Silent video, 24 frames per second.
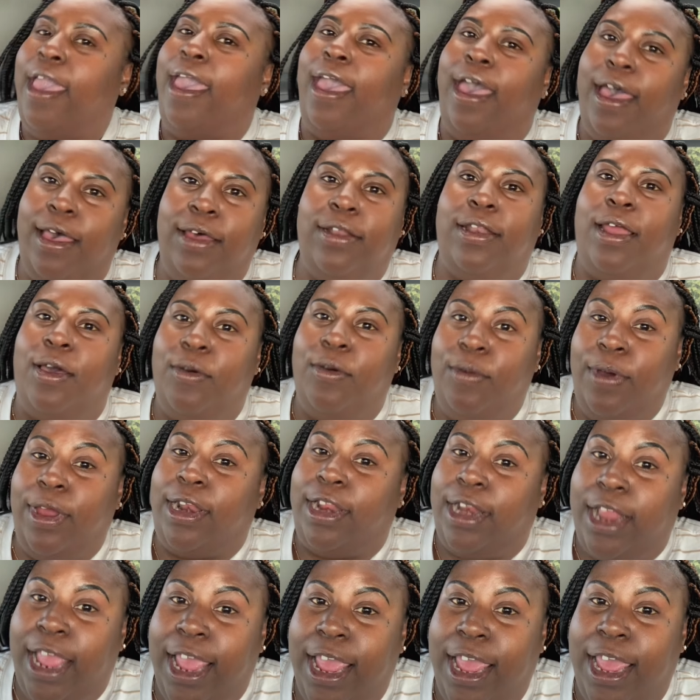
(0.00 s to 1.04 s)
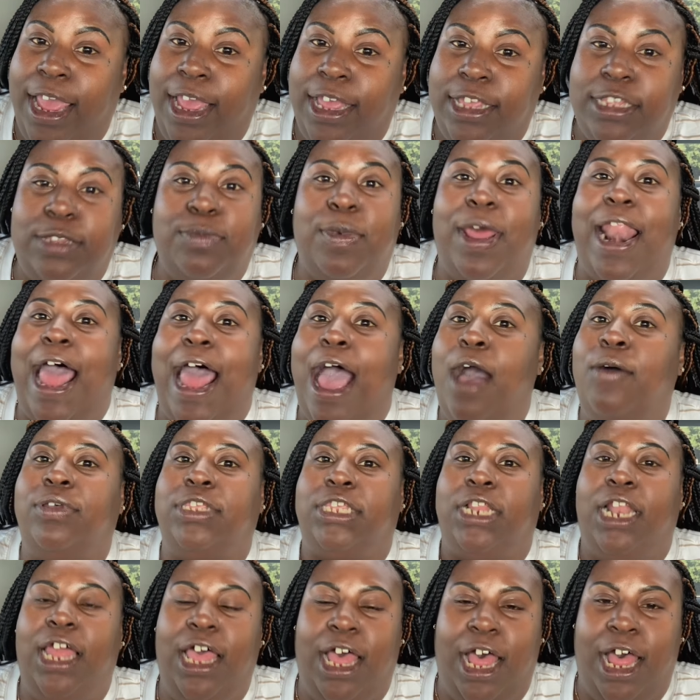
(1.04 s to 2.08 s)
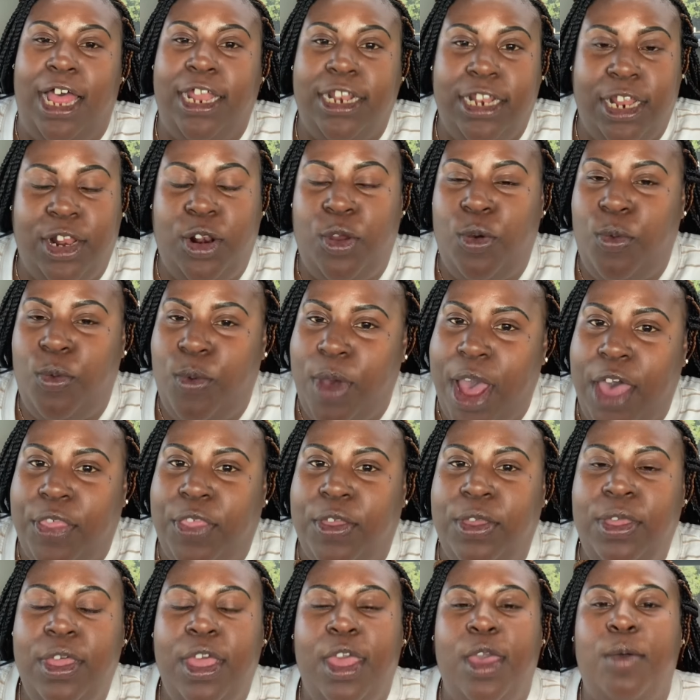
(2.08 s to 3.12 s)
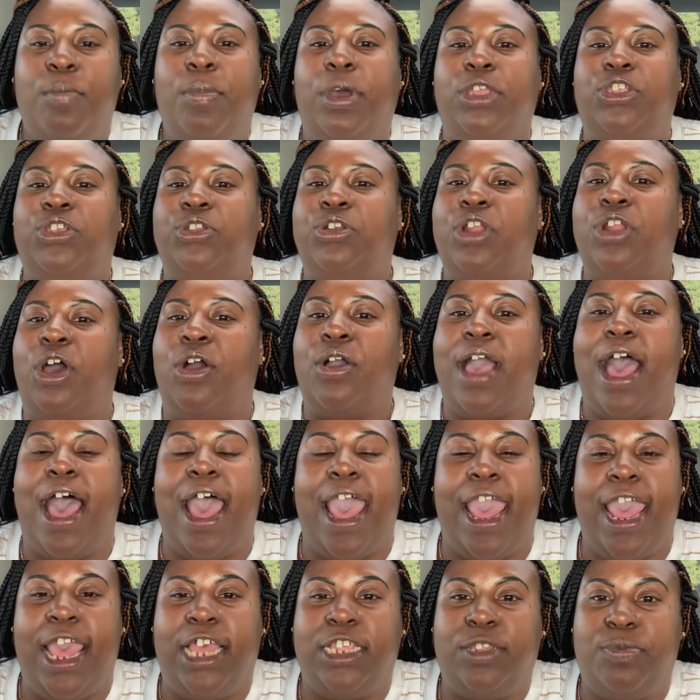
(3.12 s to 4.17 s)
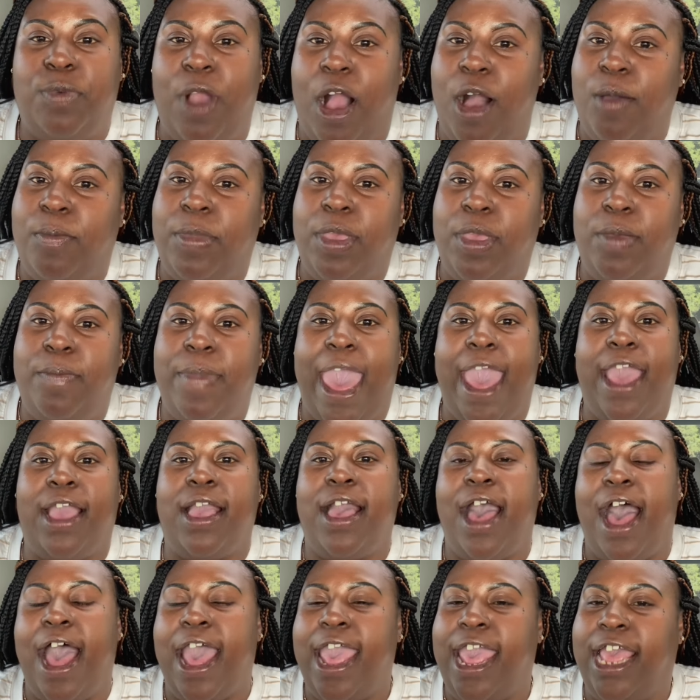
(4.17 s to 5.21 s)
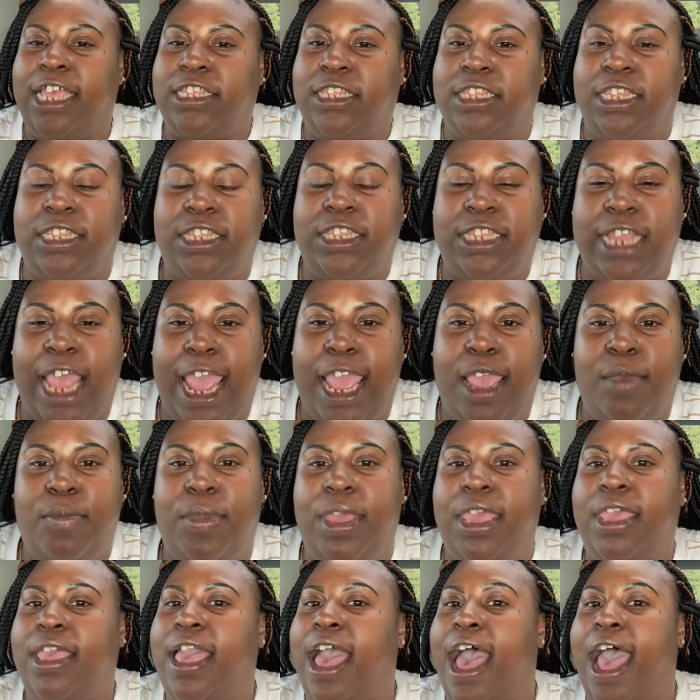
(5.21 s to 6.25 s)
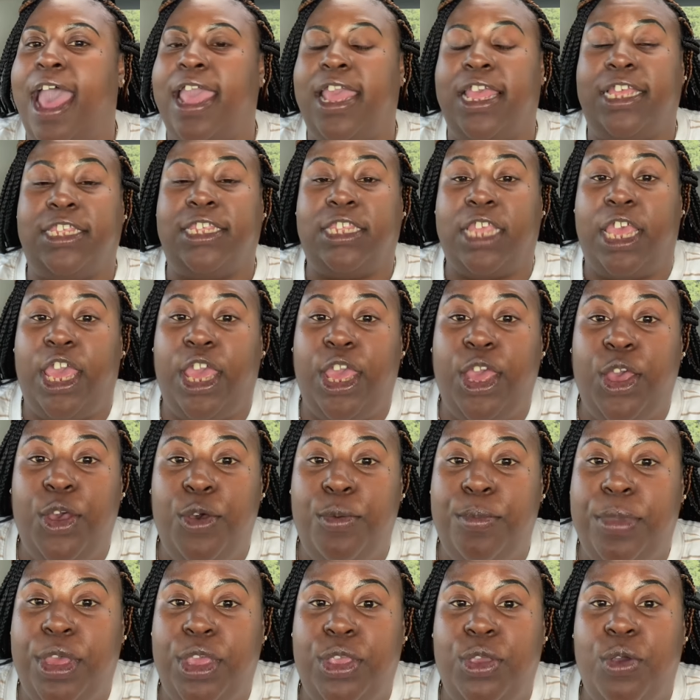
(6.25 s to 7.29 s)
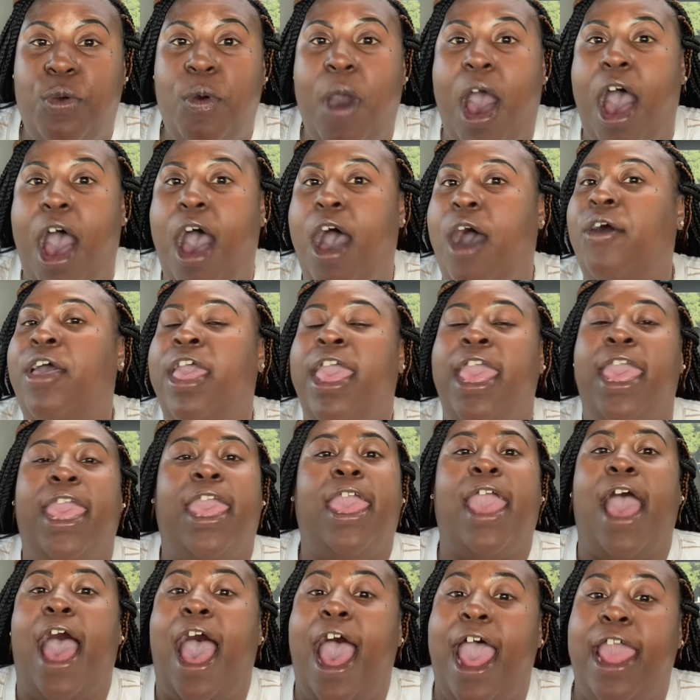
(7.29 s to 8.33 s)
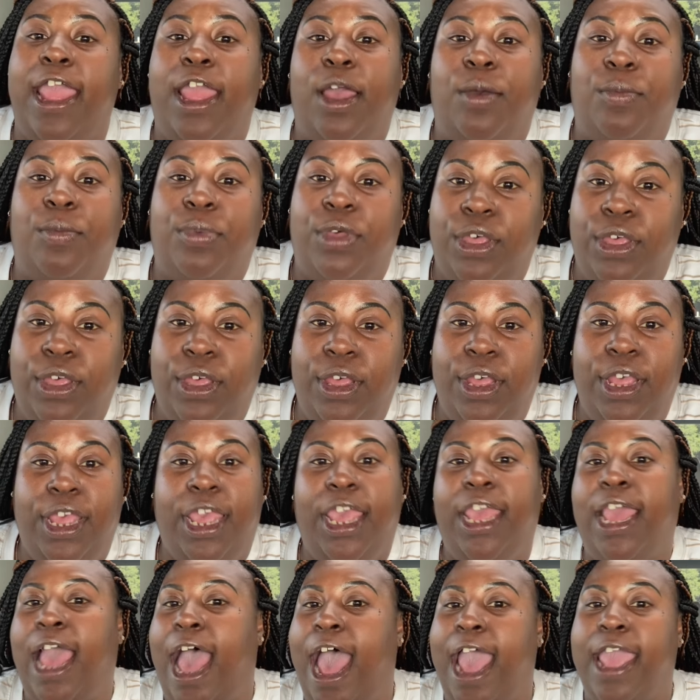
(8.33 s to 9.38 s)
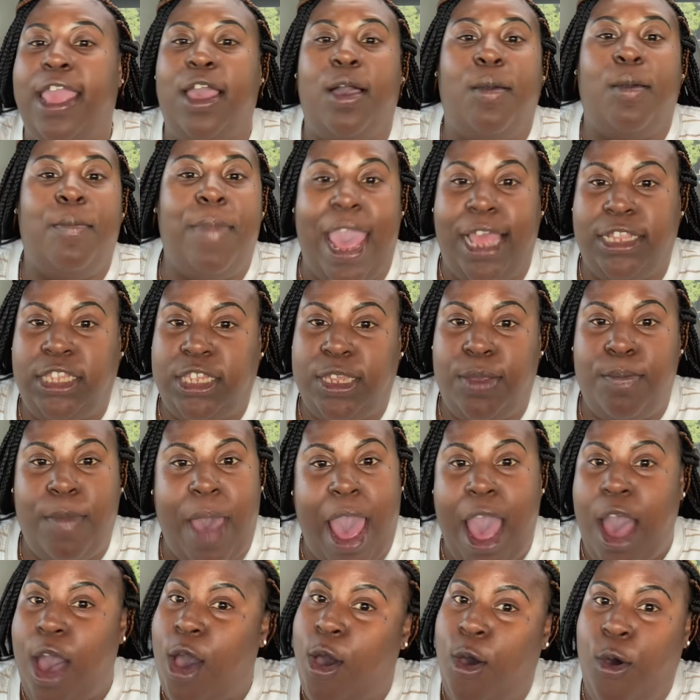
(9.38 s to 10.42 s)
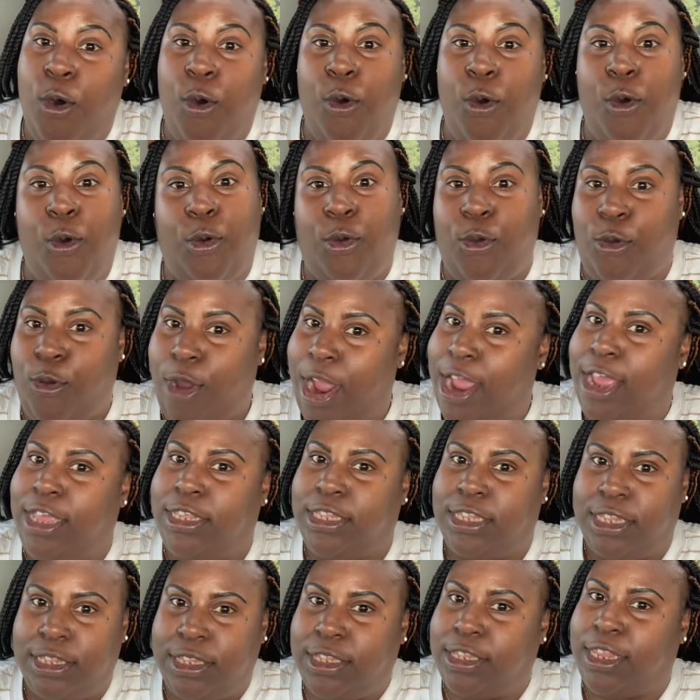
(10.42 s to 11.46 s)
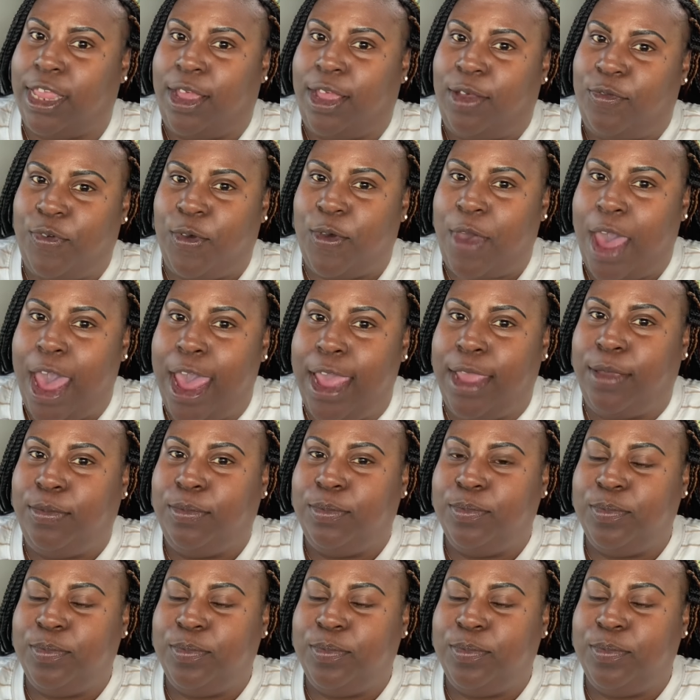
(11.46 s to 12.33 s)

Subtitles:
I don't know what it is, but I was a little under the weather. But you know, God has brought me back. God has sustained me. God has healed me, you all. And I am good, and I am back to my old crazy self, okay?